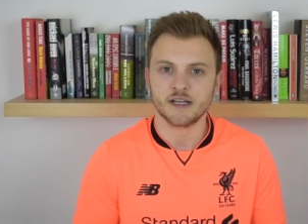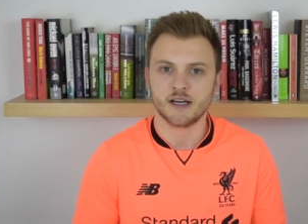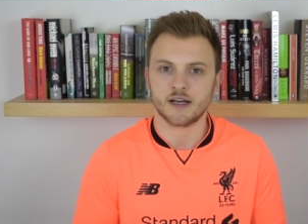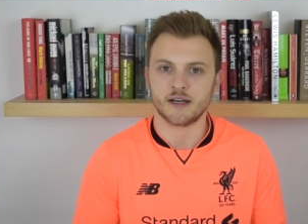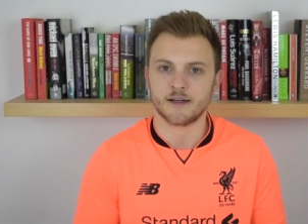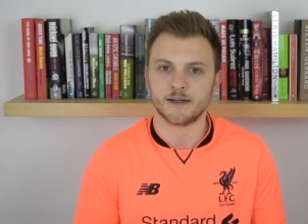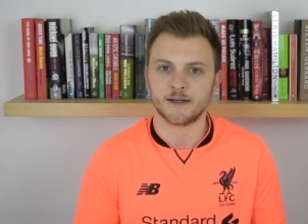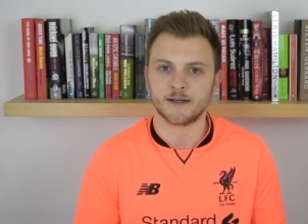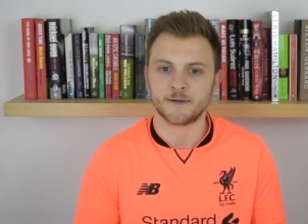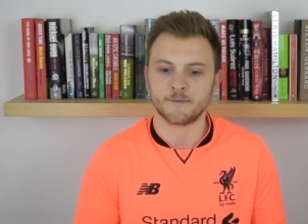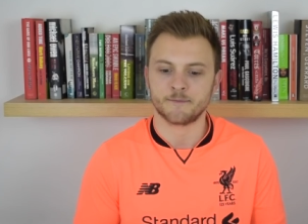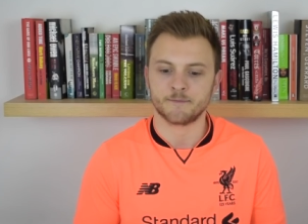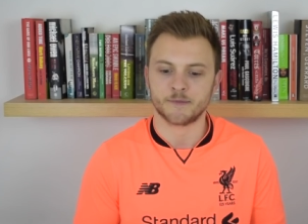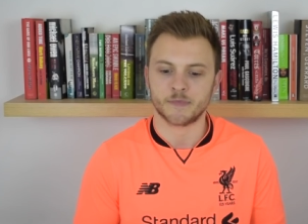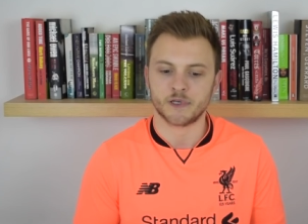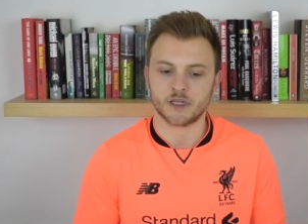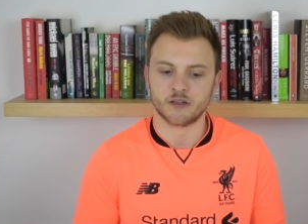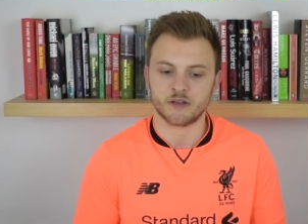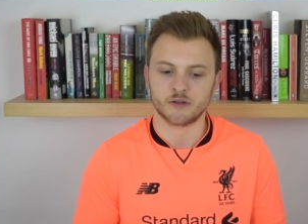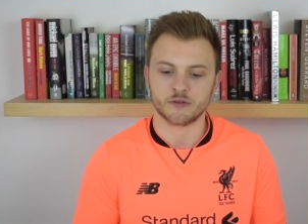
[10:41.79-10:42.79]

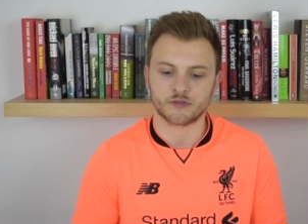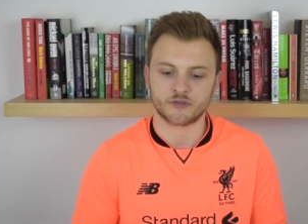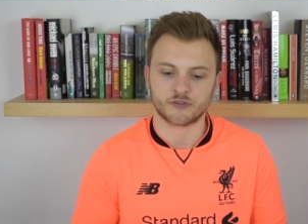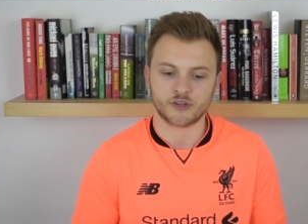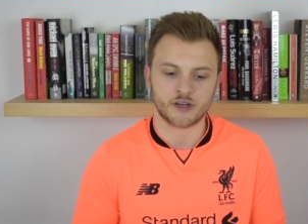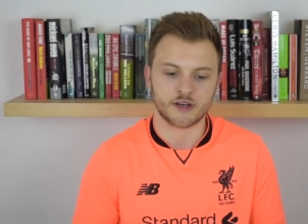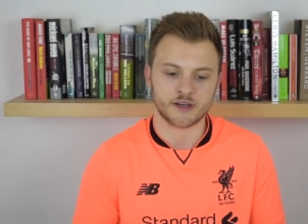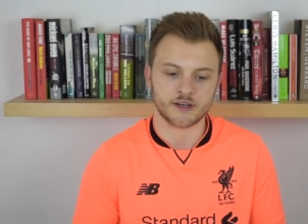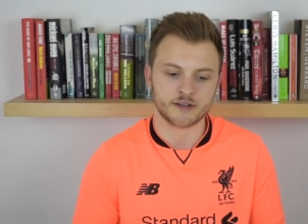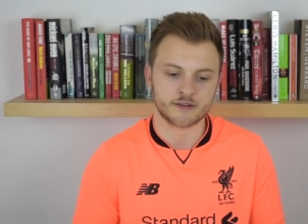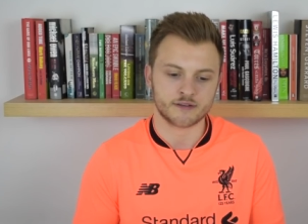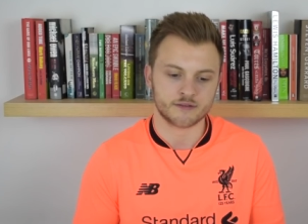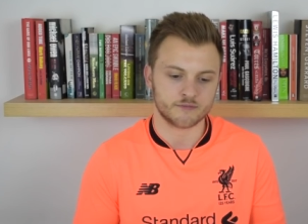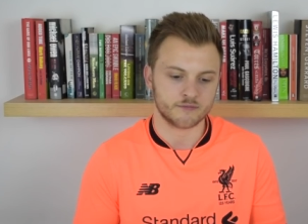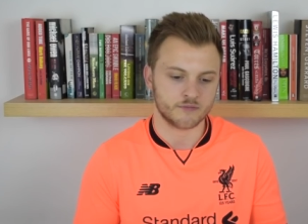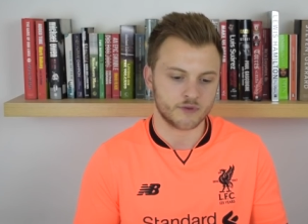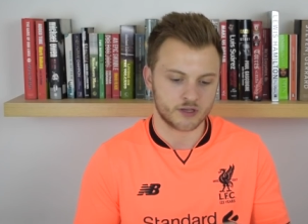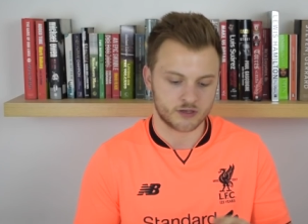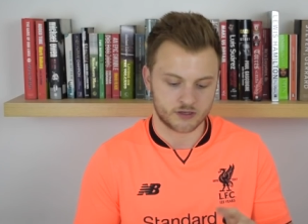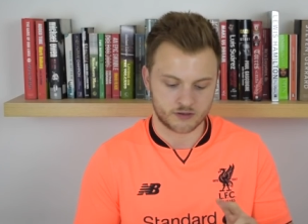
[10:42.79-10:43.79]
um, alongside
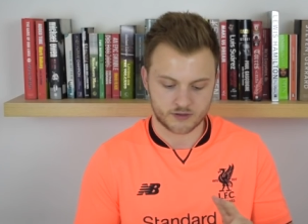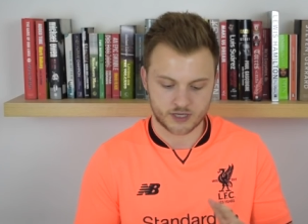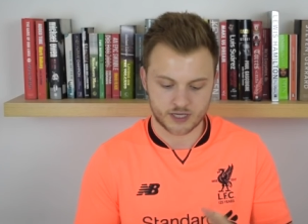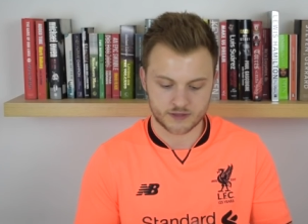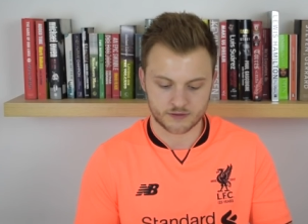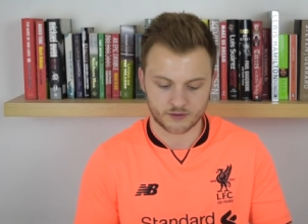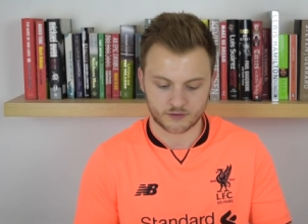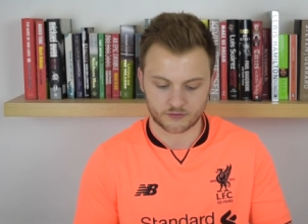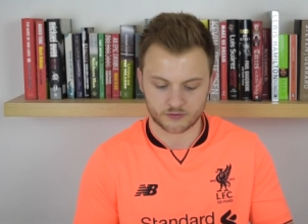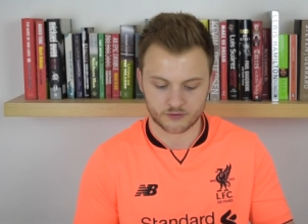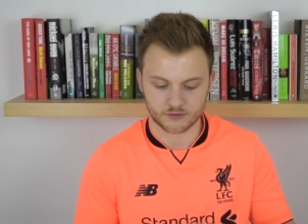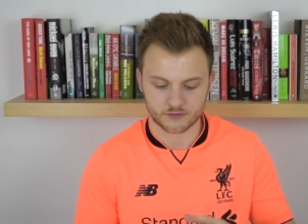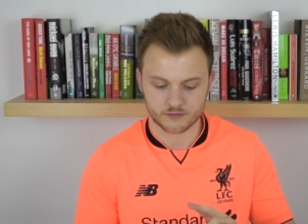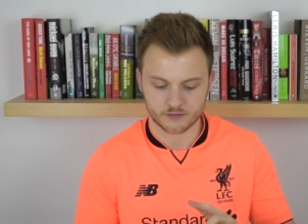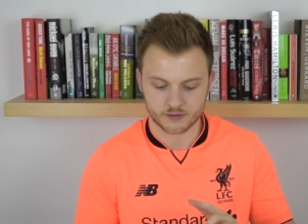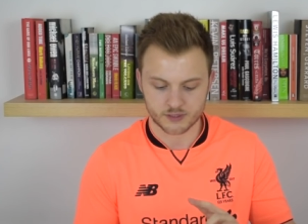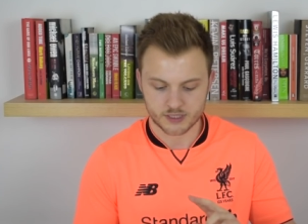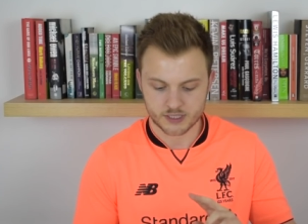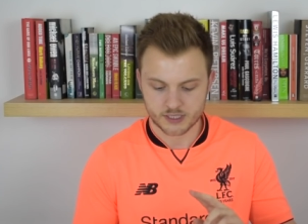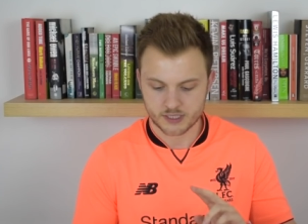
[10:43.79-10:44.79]
you know Henderson